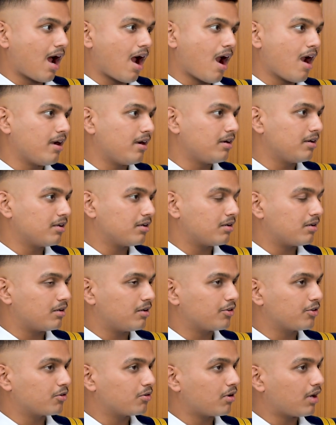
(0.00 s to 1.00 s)
And,
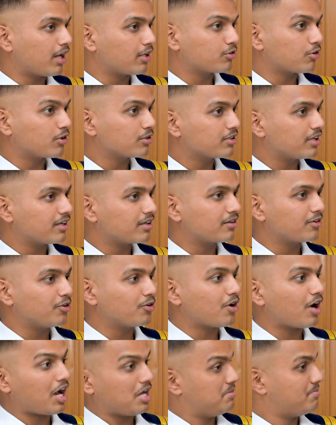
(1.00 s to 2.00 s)
I thought that,
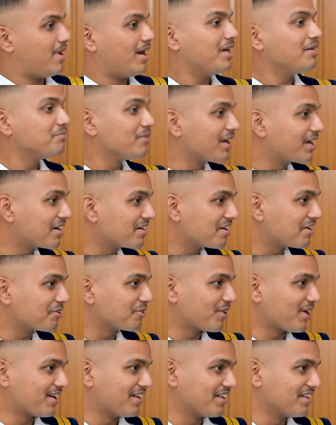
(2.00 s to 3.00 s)
I might make it
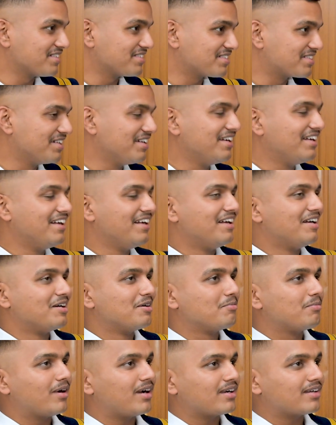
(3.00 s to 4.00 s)
into that list.
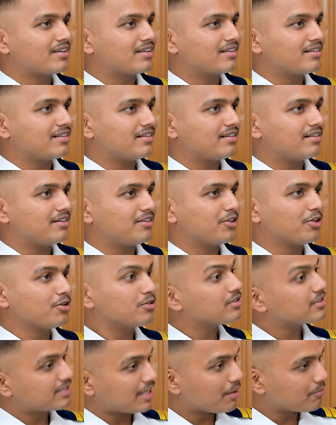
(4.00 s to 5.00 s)
But,
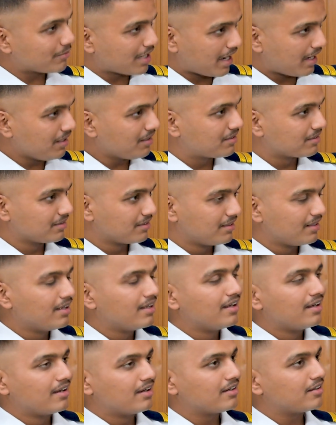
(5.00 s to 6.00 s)
the same night,
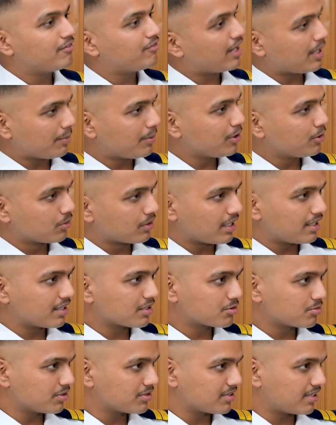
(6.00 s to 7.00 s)
YP UK
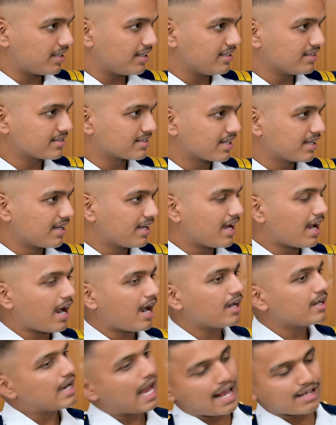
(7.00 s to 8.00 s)
list was released.
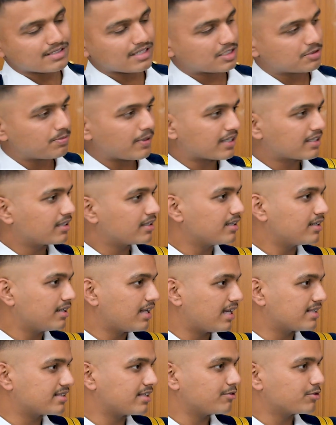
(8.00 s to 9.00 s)
And as
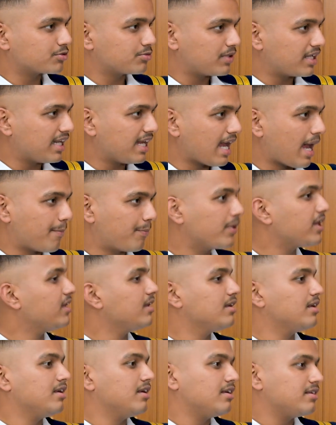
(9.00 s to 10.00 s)
expected, as I was very
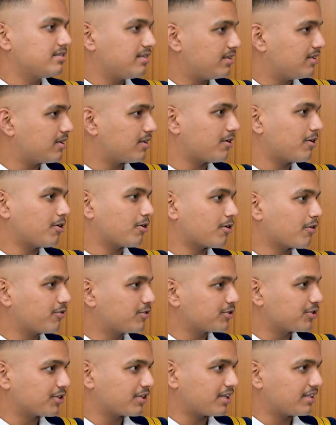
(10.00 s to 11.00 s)
happy, Senior Under
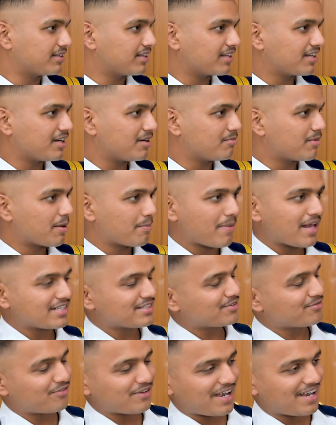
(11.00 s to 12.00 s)
Officer Kritika, my
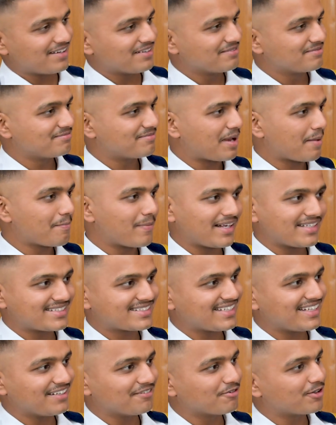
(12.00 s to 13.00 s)
best friend, my
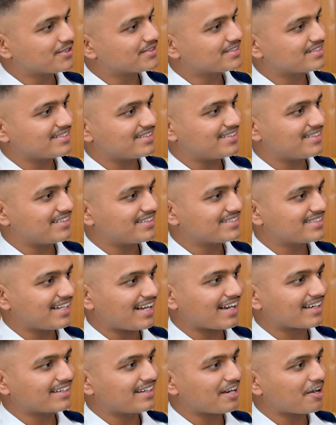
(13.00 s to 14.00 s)
bestie, was
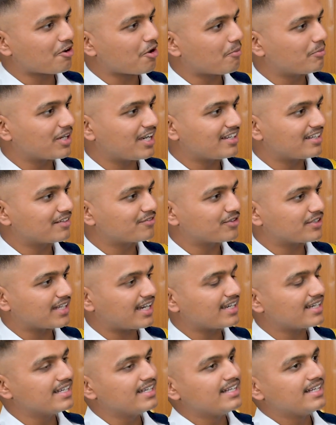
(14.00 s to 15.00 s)
selected and nominated for
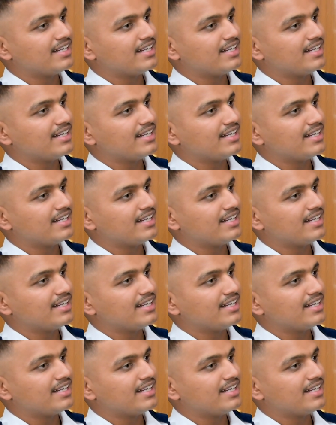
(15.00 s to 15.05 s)
that.